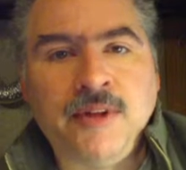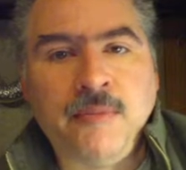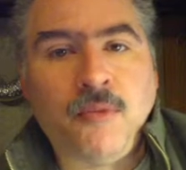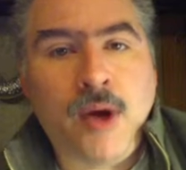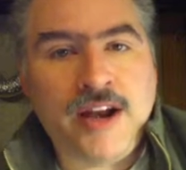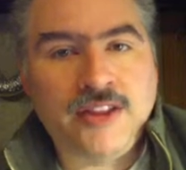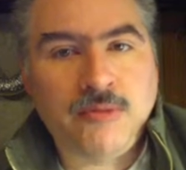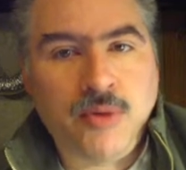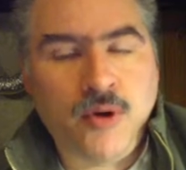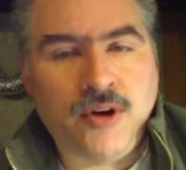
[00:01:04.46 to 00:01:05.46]
him right at the
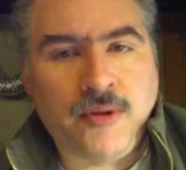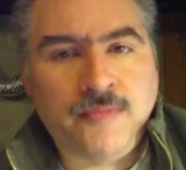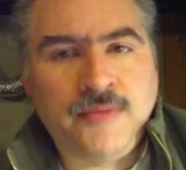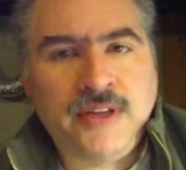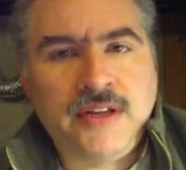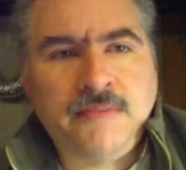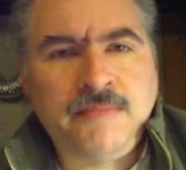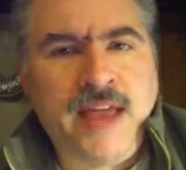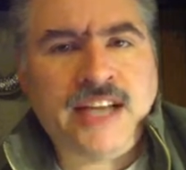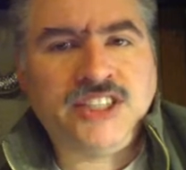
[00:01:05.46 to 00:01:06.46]
border
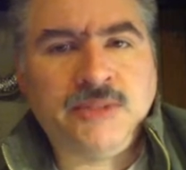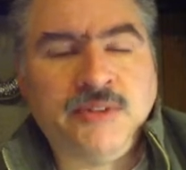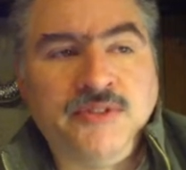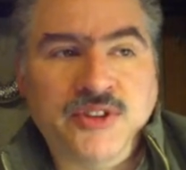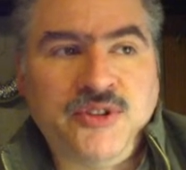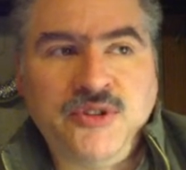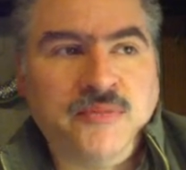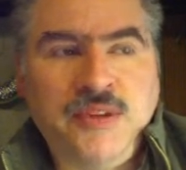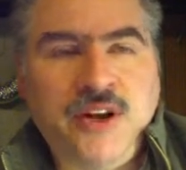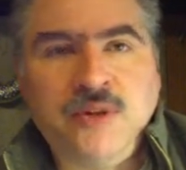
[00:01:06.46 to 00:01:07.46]
and asked him a few,
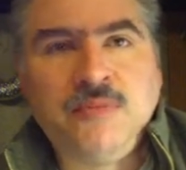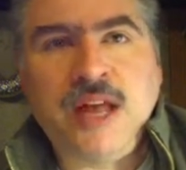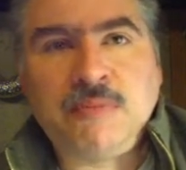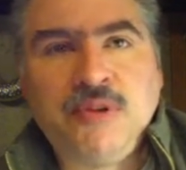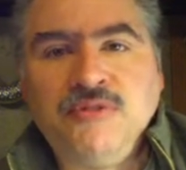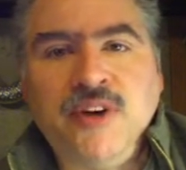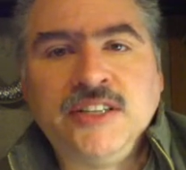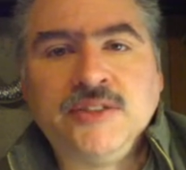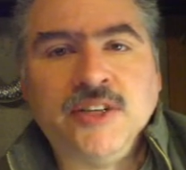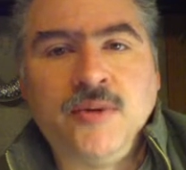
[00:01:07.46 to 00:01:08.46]
you know, like
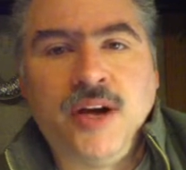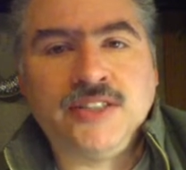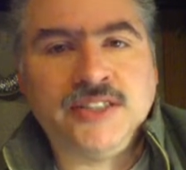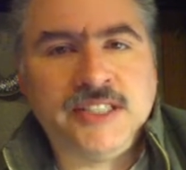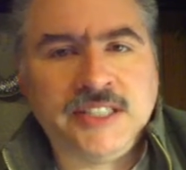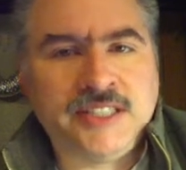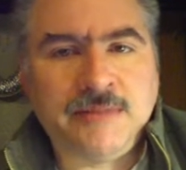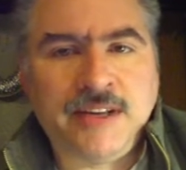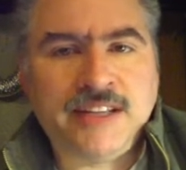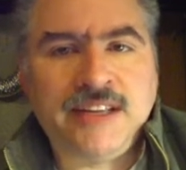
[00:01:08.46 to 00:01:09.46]
perfunctory questions.
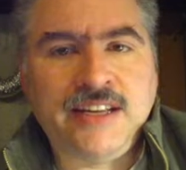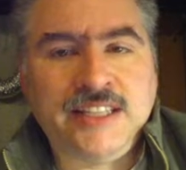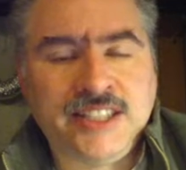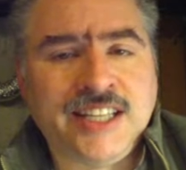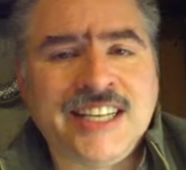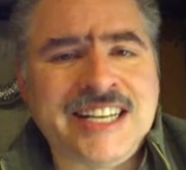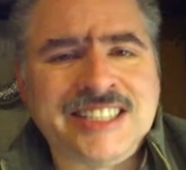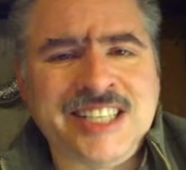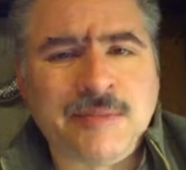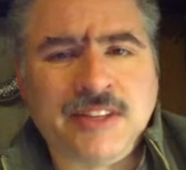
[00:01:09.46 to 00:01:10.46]
He said they didn't
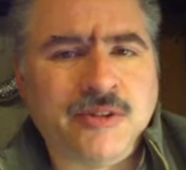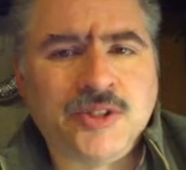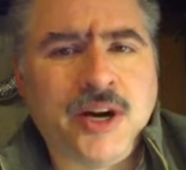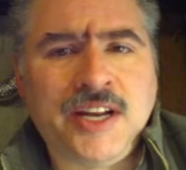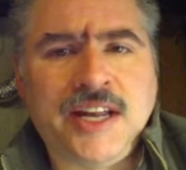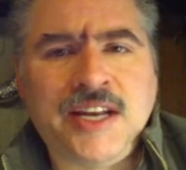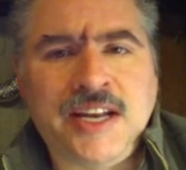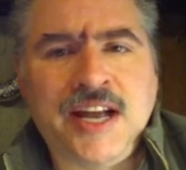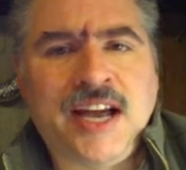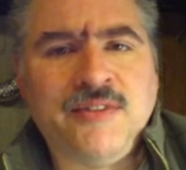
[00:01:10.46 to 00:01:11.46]
seem like they were trying to get
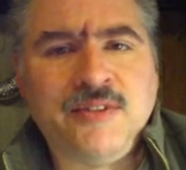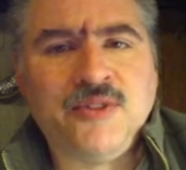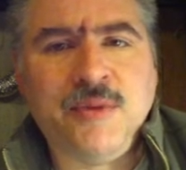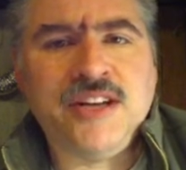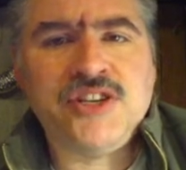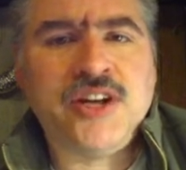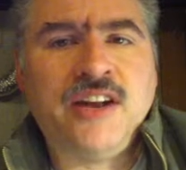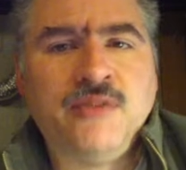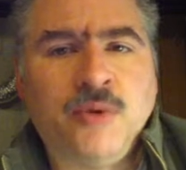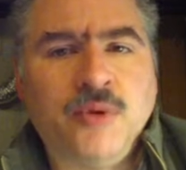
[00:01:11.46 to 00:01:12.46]
any kind of information out
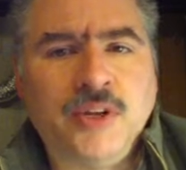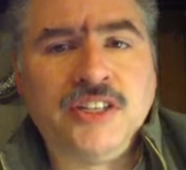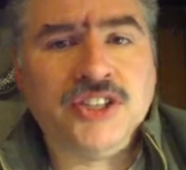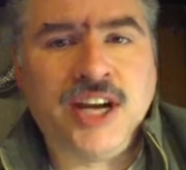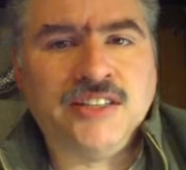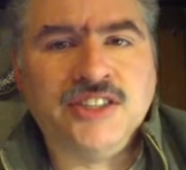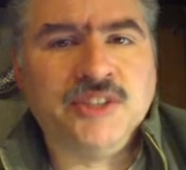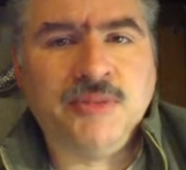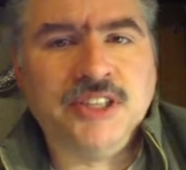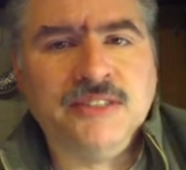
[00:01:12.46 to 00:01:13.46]
of him or really challenge his
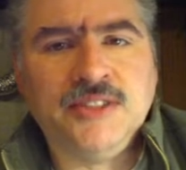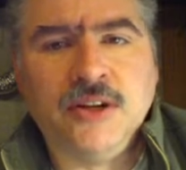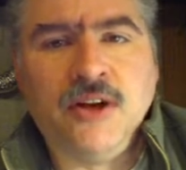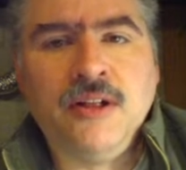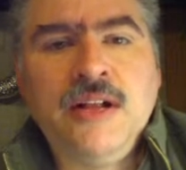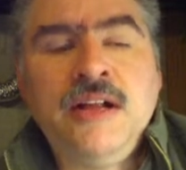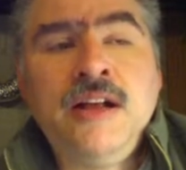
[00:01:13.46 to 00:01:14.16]
beliefs at all.